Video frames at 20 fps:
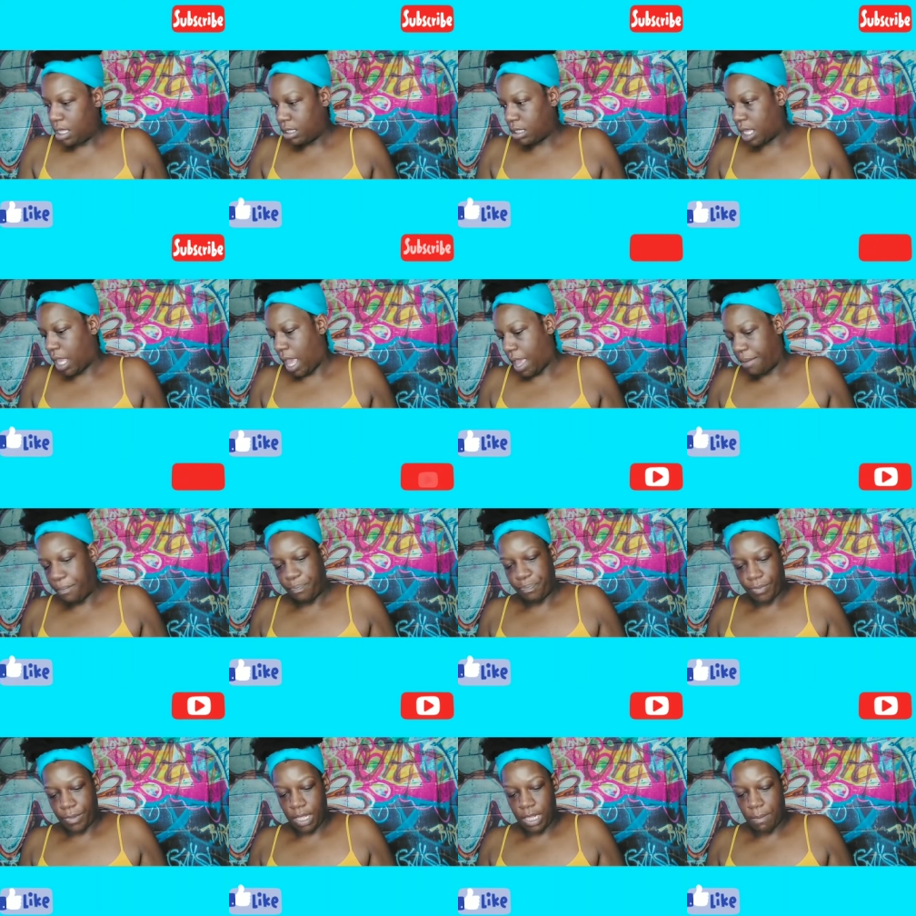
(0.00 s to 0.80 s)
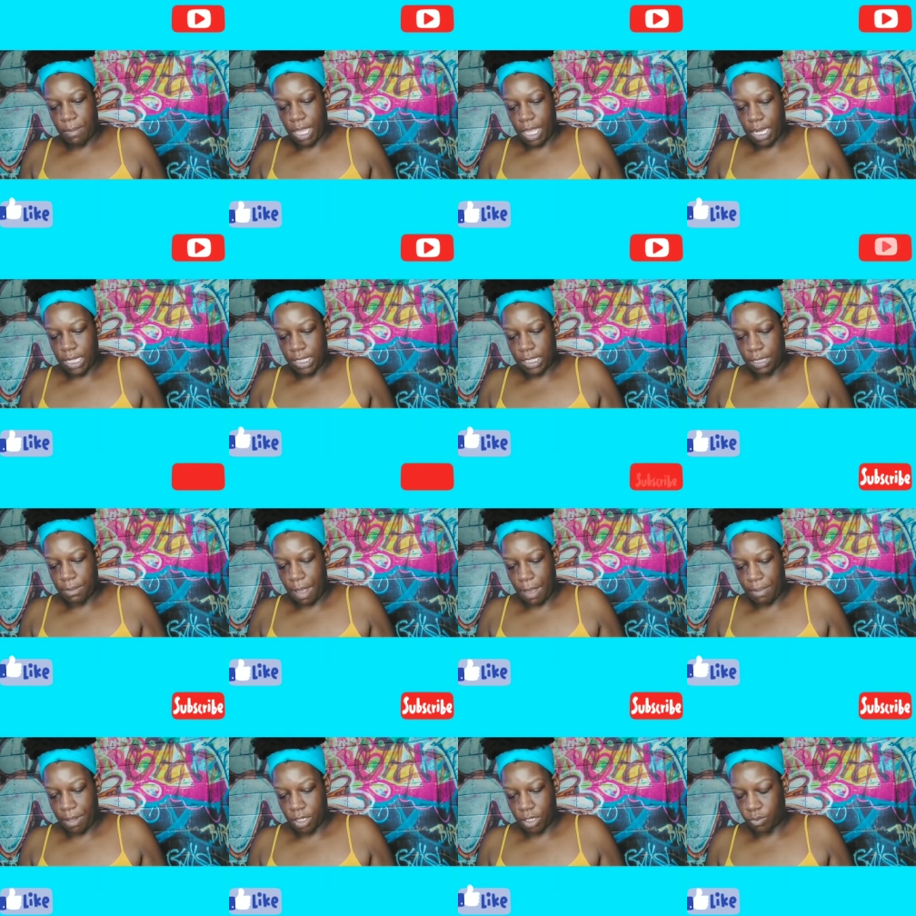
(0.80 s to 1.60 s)
Okay, and then I'm gonna get into
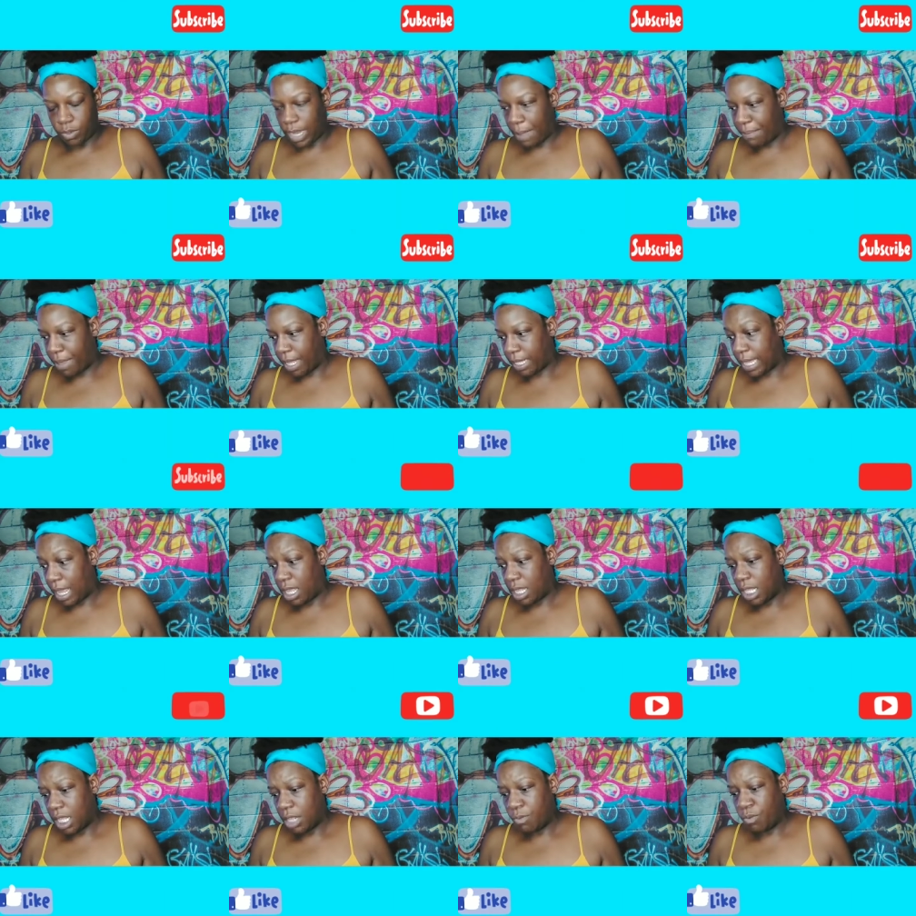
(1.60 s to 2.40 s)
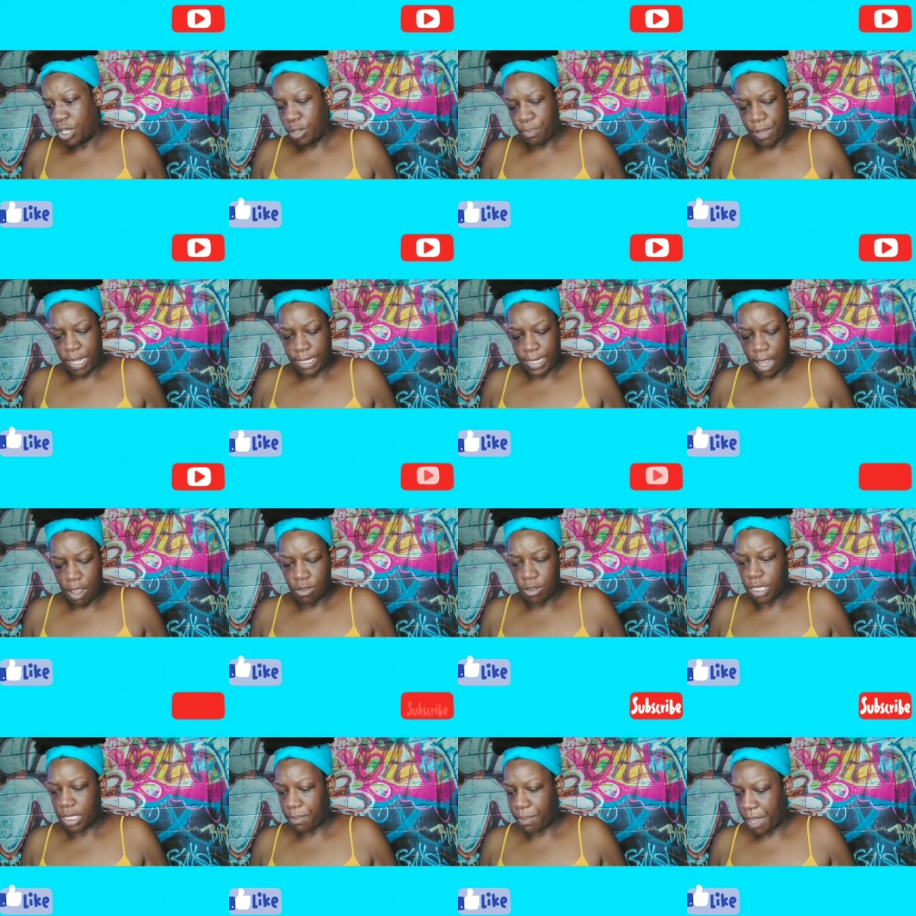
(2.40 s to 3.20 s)
my bundle, what I picked out. And then when you picked out,
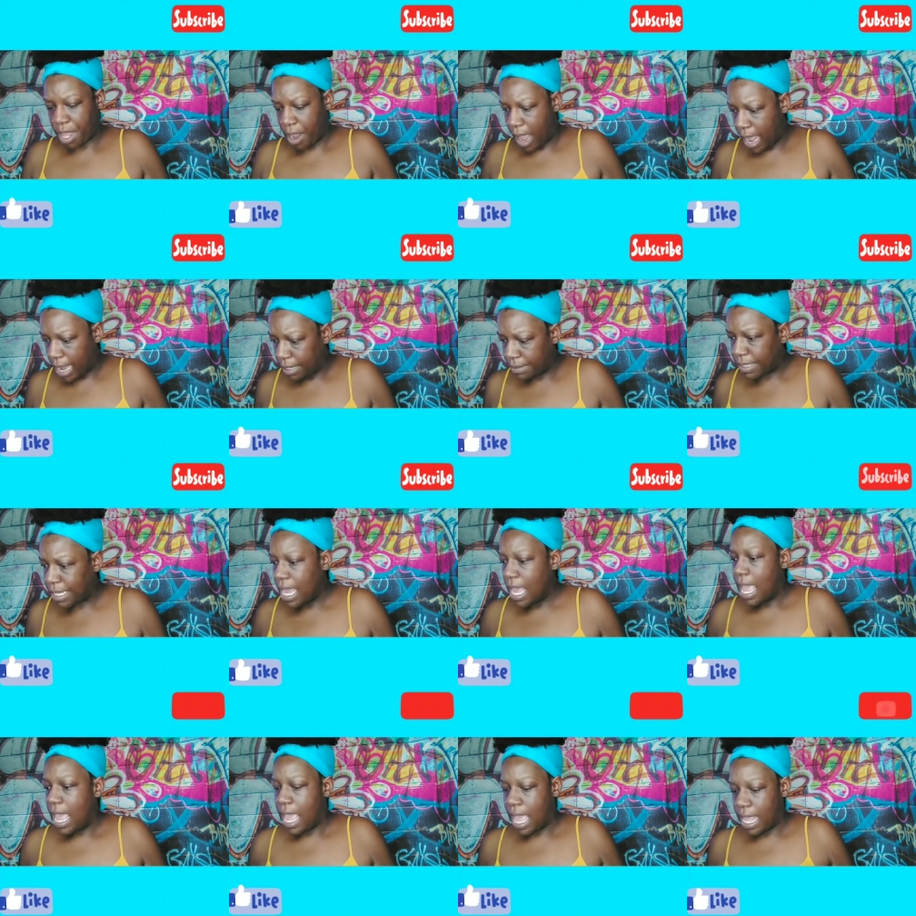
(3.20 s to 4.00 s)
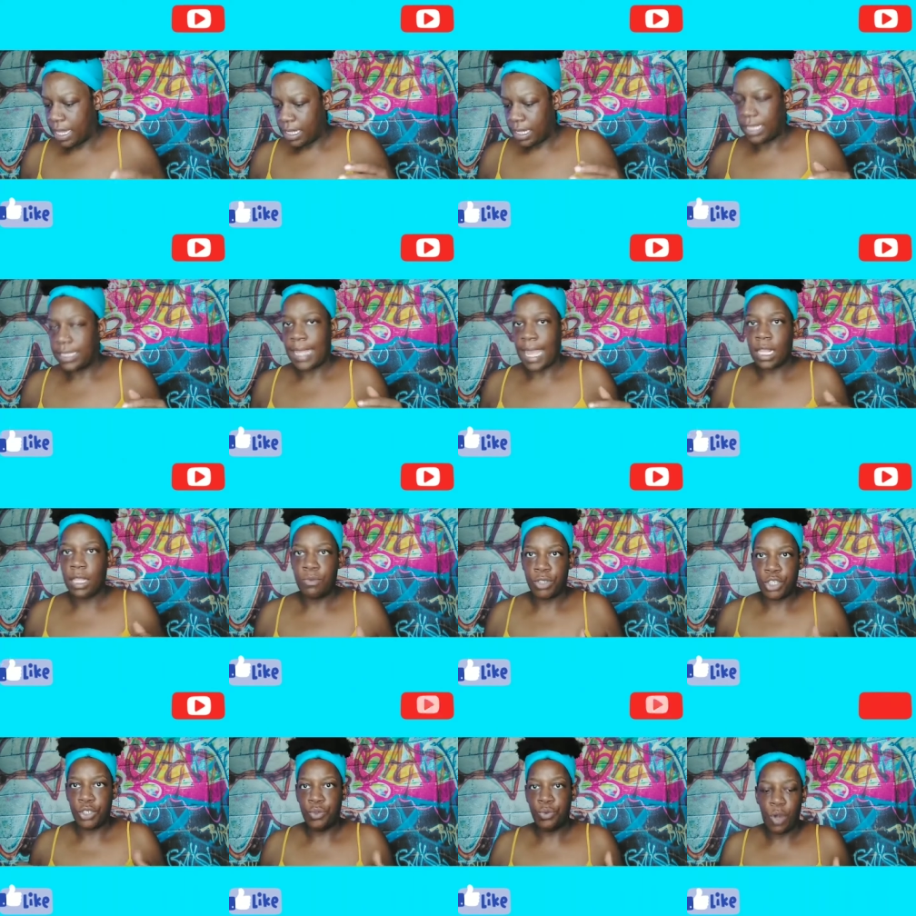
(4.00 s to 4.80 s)
you get to pick your items and exactly
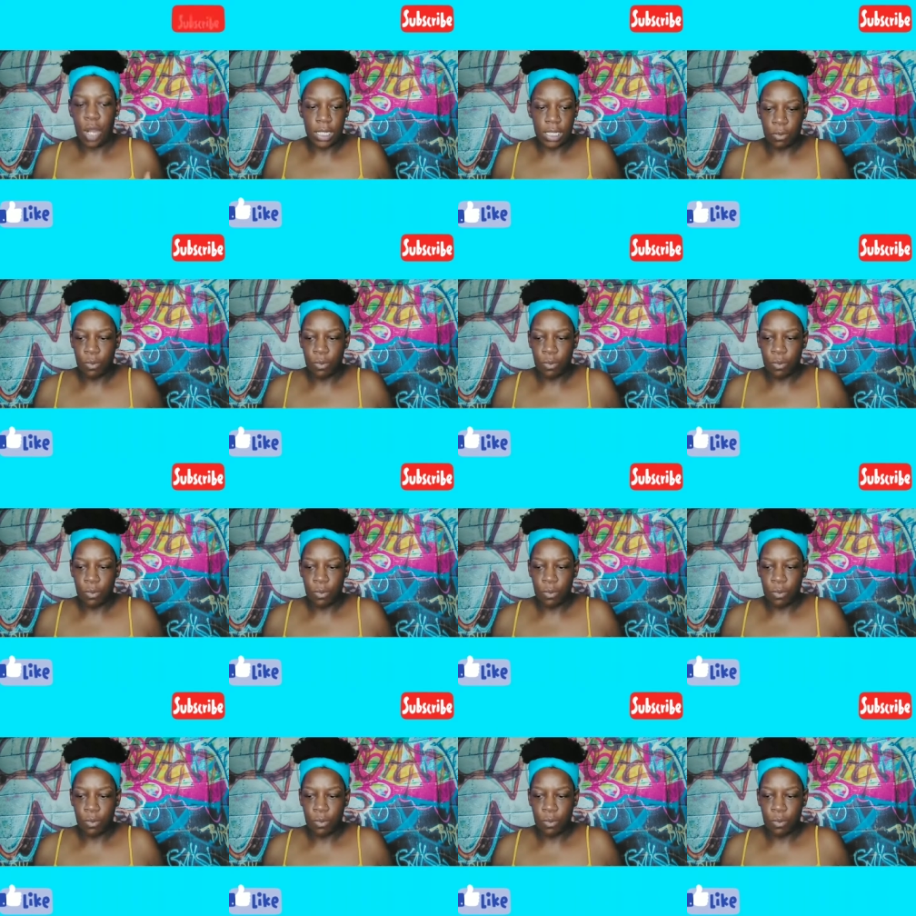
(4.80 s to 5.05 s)
what you want.